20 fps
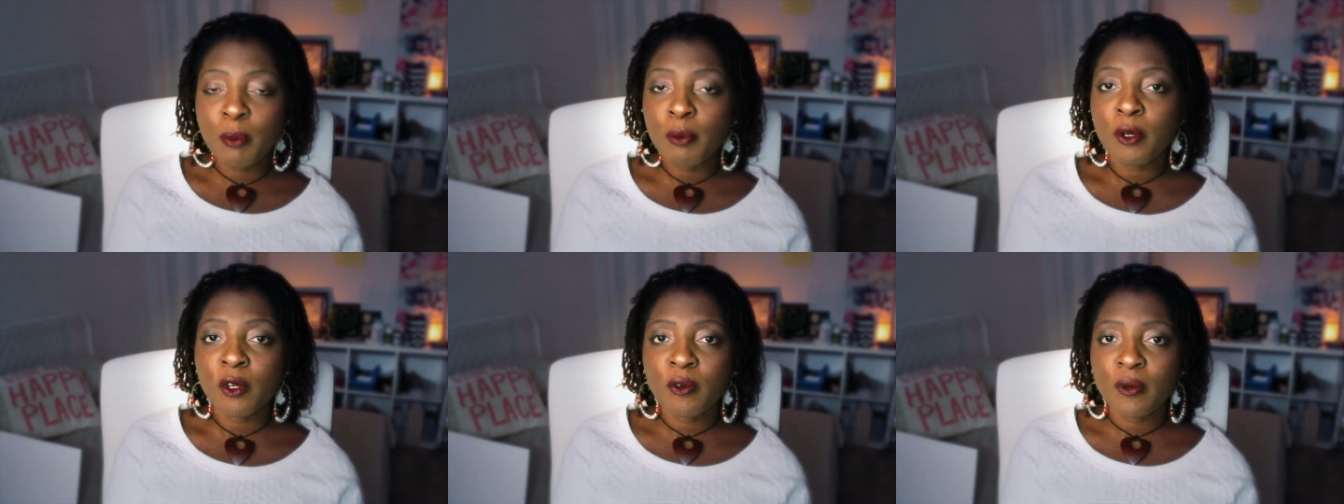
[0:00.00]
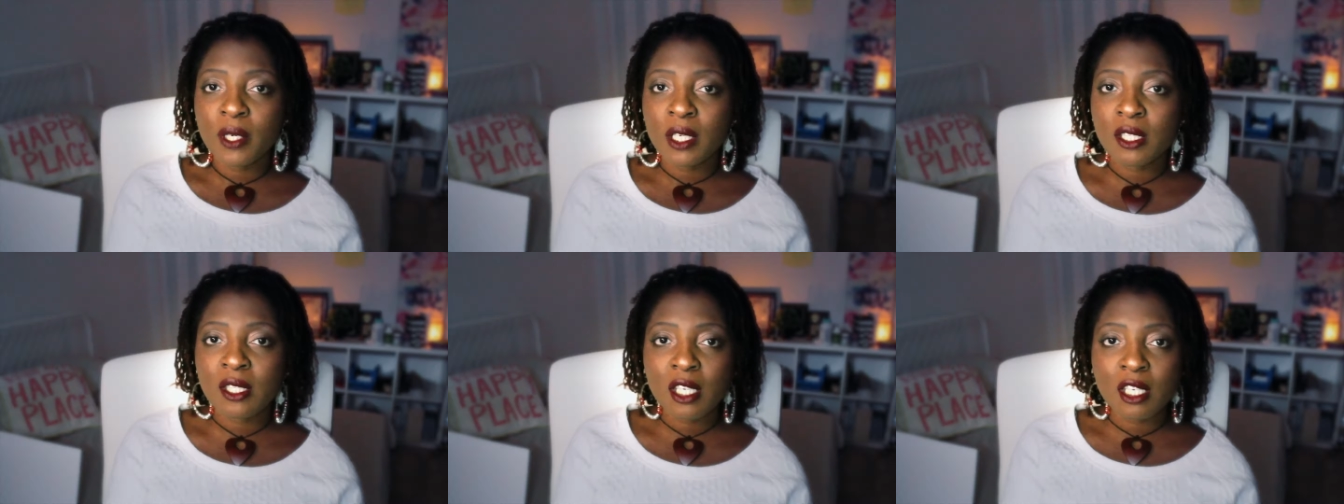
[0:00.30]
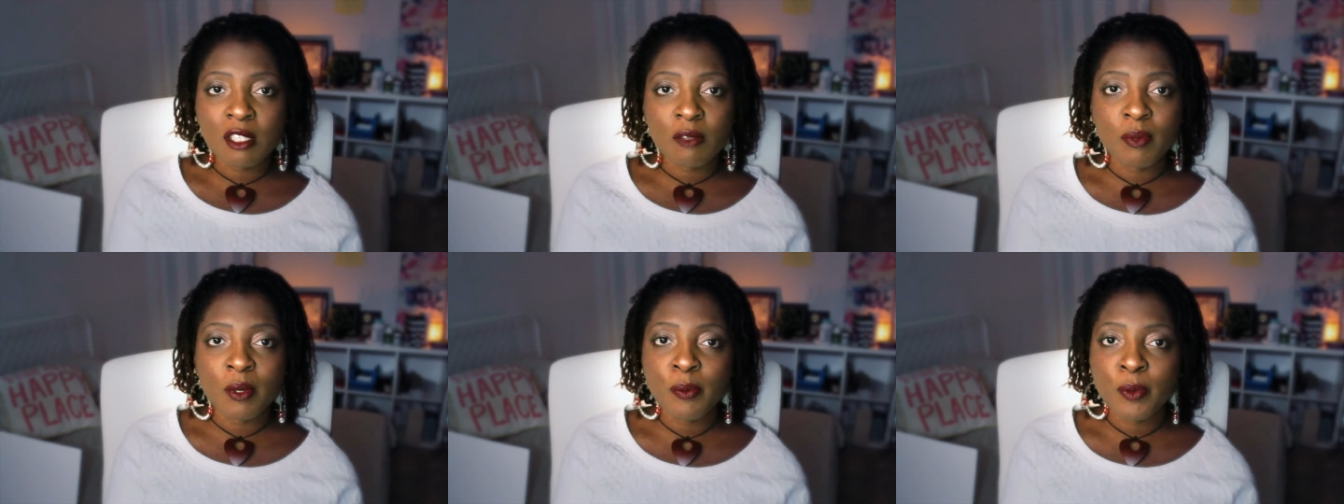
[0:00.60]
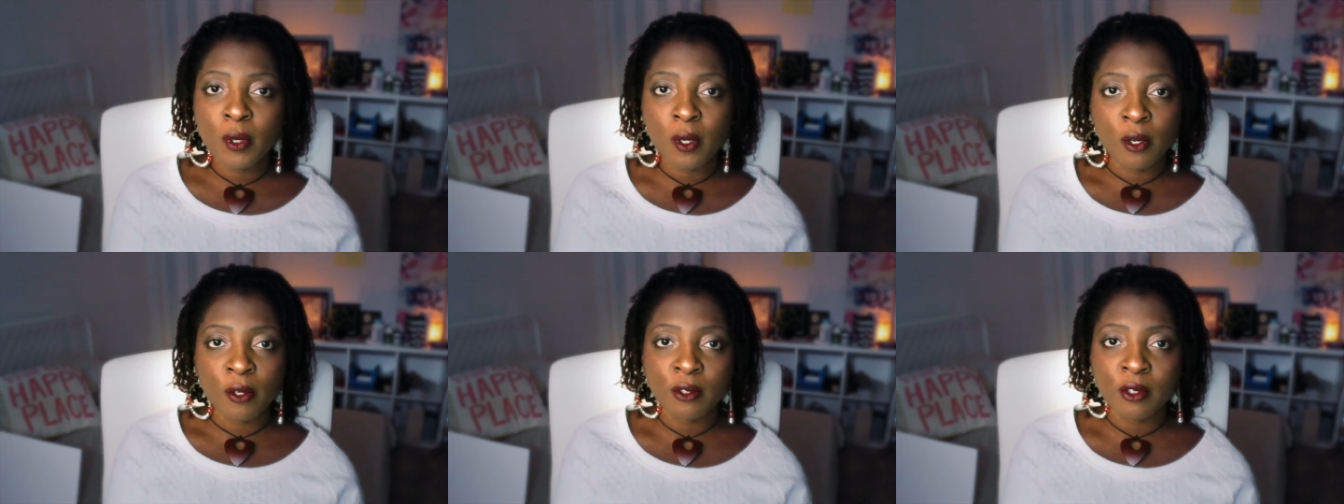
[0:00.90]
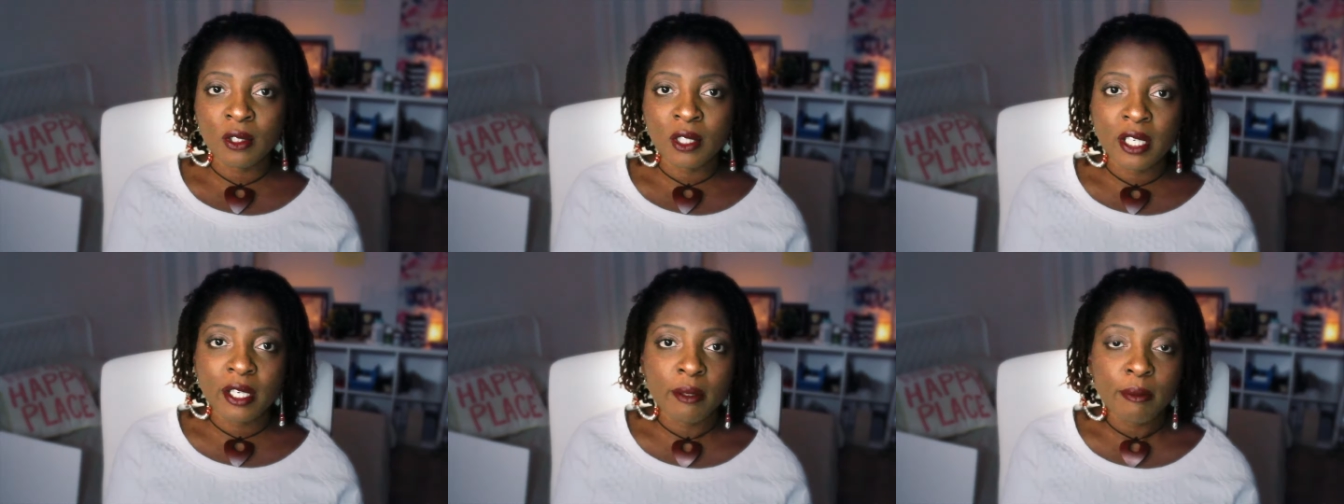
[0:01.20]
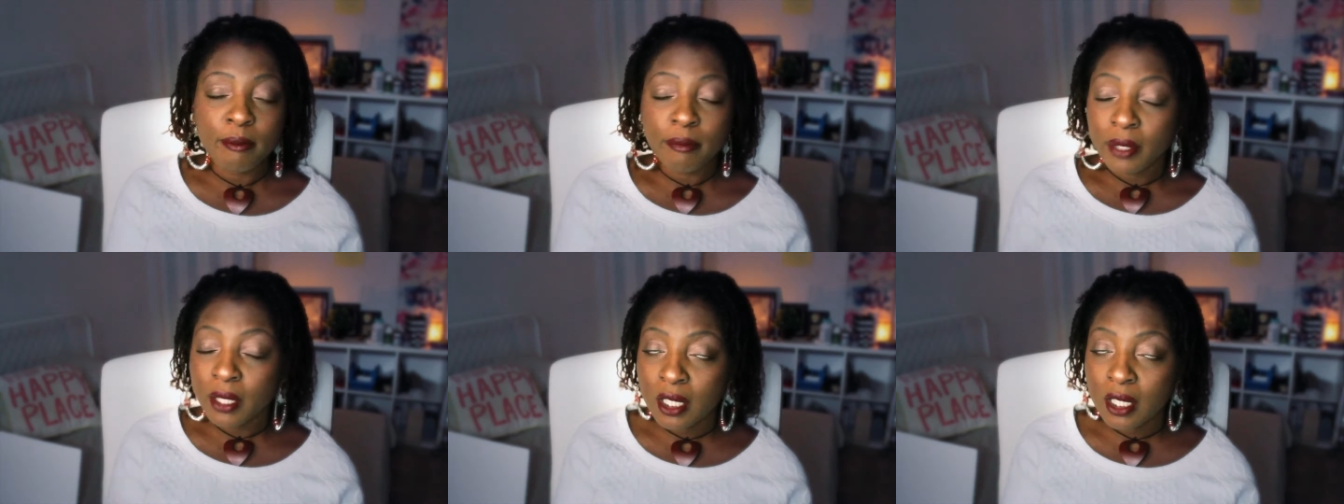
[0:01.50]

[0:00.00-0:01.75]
People criticize people all the time.